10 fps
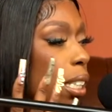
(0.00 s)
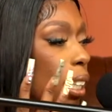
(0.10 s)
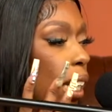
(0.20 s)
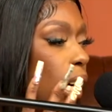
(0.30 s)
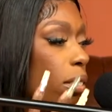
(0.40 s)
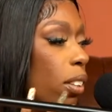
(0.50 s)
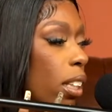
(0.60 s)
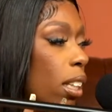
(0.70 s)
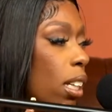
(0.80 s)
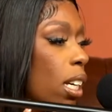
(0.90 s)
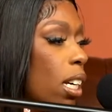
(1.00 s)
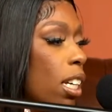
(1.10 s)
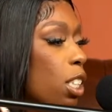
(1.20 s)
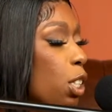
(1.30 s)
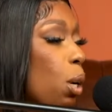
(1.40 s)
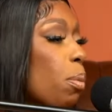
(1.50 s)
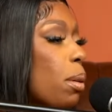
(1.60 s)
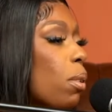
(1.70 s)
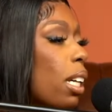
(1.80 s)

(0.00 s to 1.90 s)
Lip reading: to life and show people.